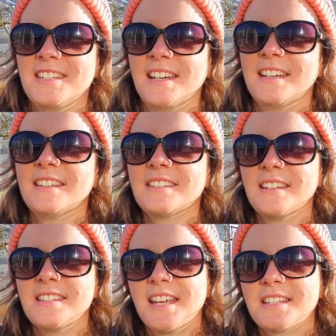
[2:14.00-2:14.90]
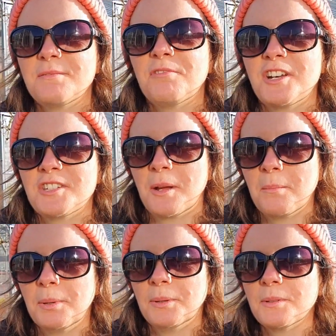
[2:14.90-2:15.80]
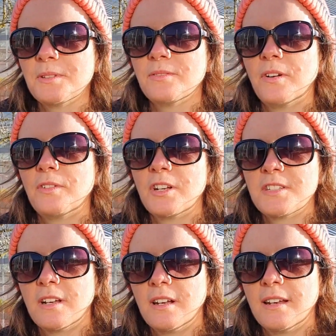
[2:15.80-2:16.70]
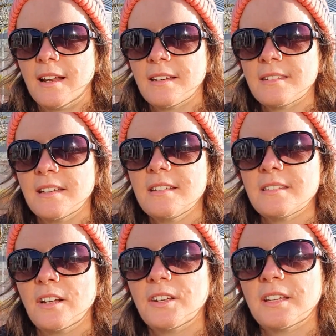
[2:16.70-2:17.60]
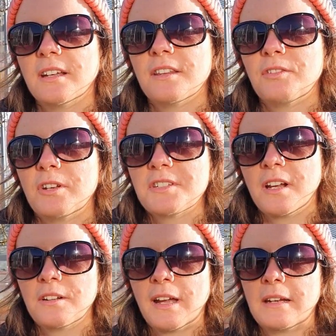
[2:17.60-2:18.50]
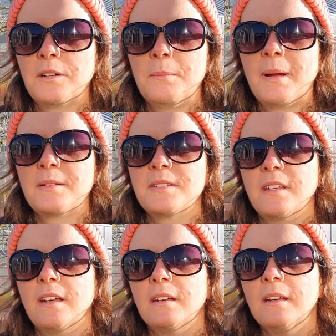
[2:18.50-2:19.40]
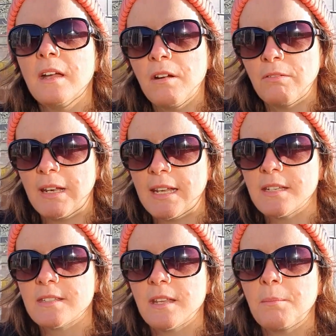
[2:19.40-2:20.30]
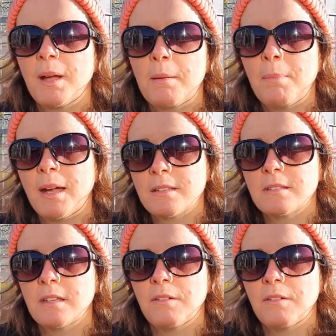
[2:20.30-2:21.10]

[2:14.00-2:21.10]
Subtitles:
days and take some fresh samples for volatile analysis, so looking at the volatile organic compounds that are released that might impact the